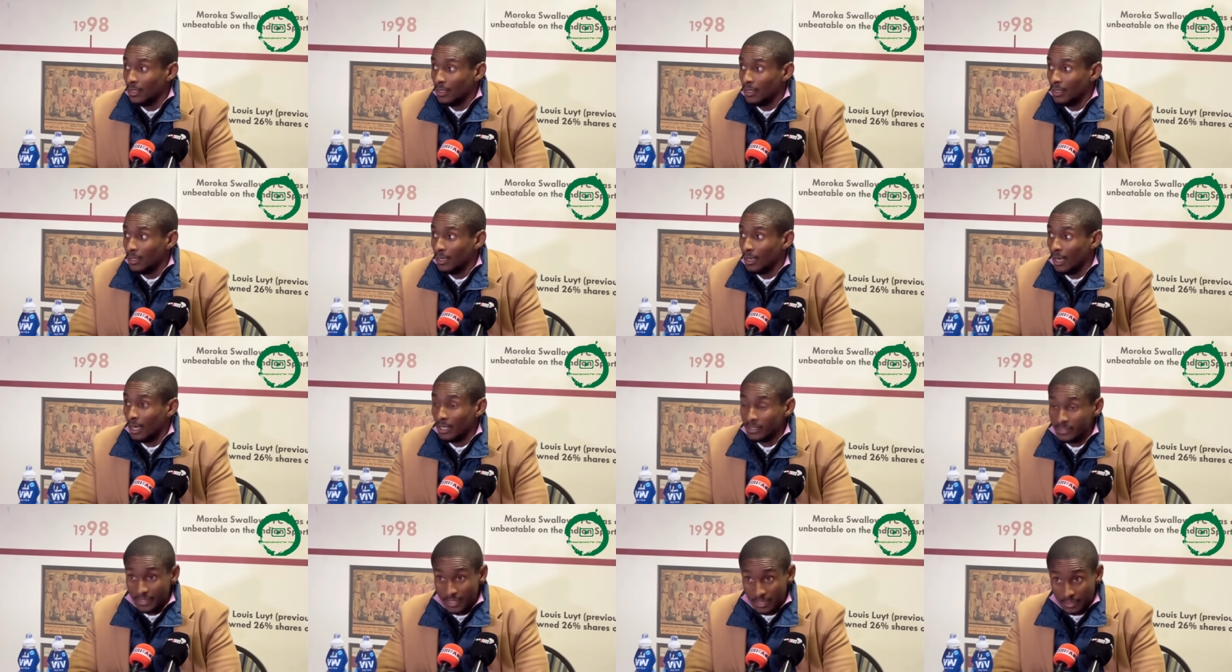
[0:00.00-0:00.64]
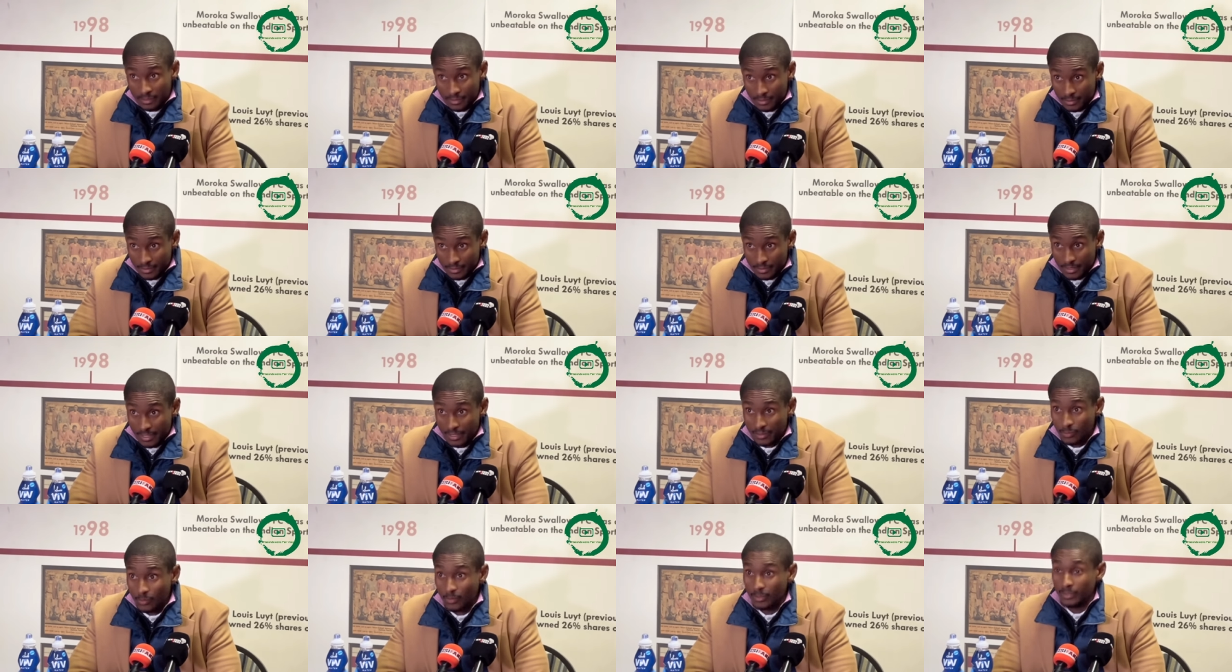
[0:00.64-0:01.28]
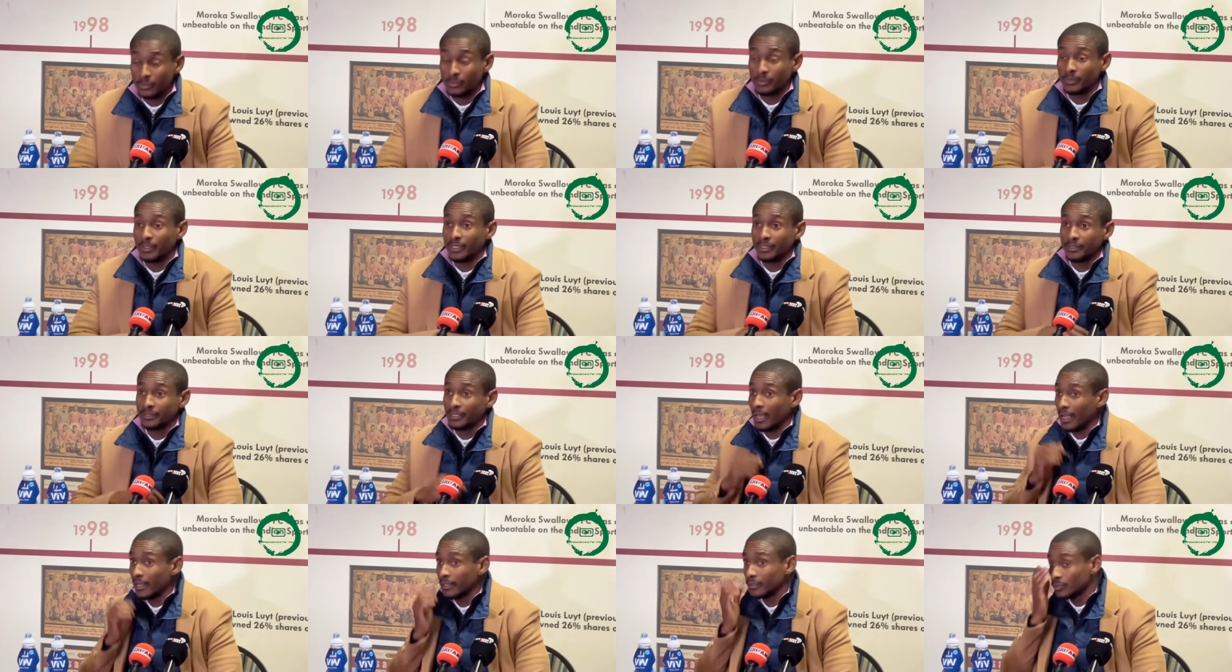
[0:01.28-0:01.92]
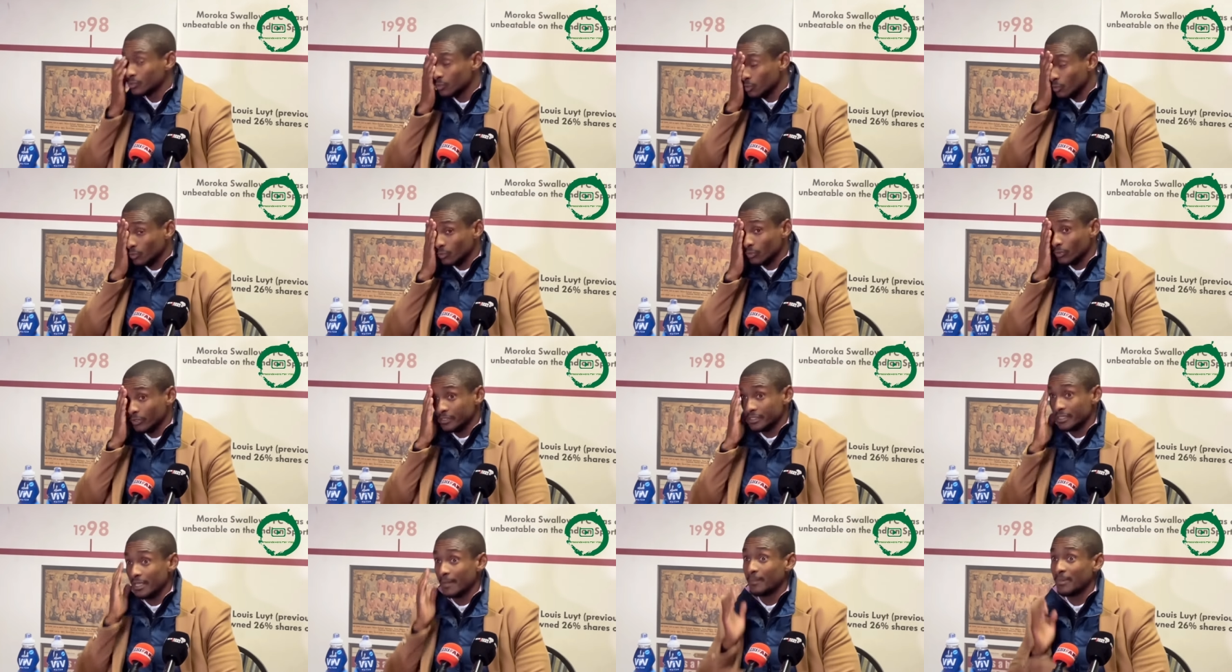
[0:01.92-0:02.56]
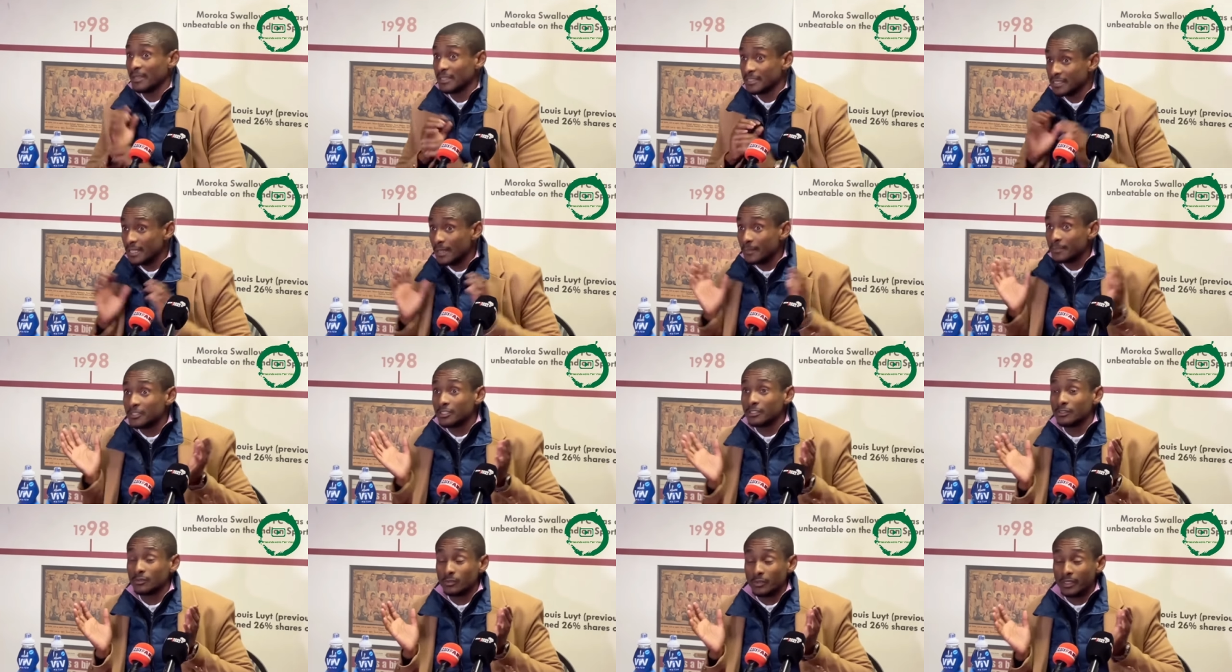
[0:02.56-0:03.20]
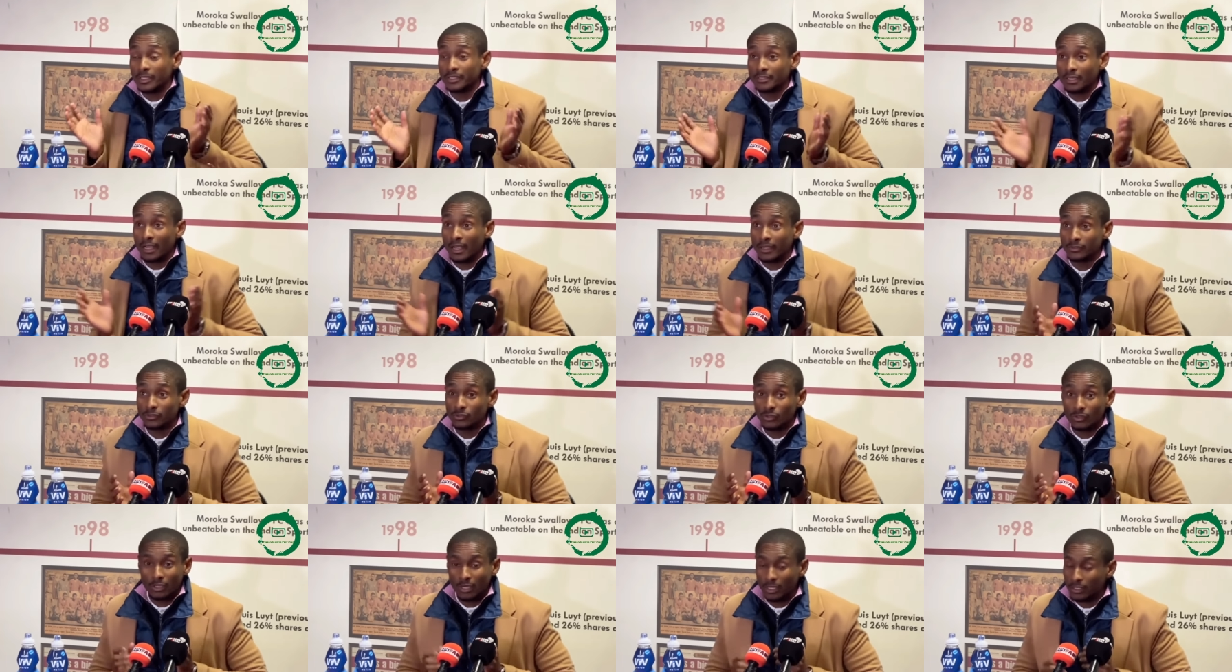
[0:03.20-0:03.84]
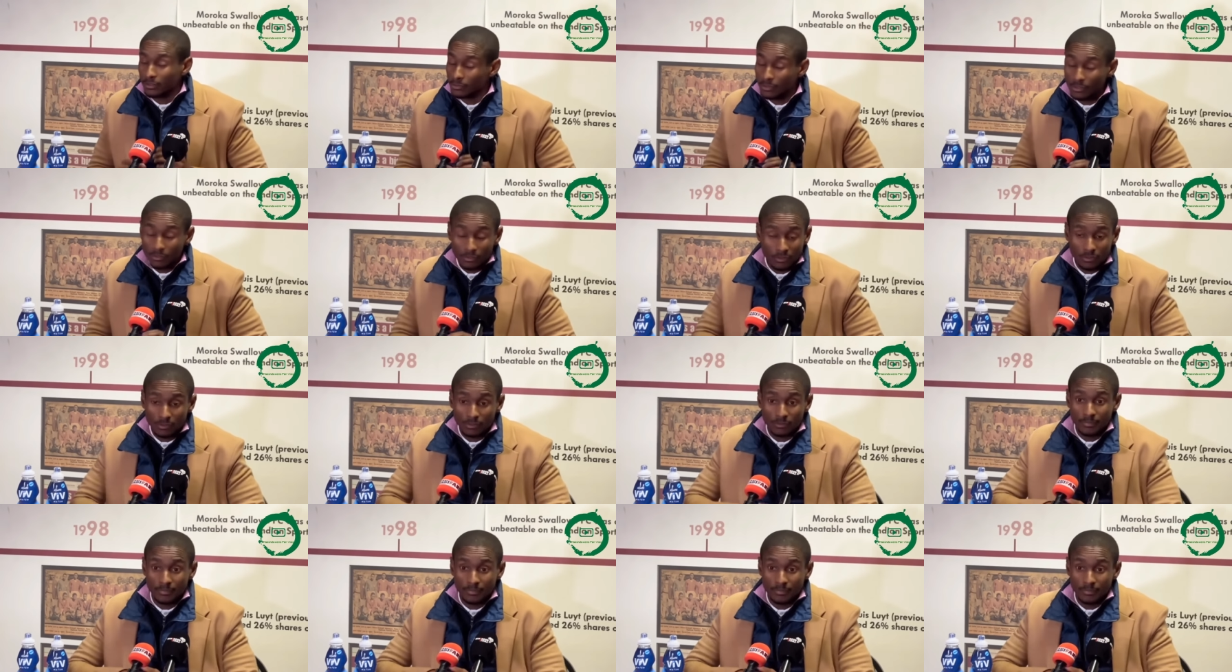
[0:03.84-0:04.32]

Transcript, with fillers: Is that is that what we are trying to? Is the perception we are trying to create? No, no, no.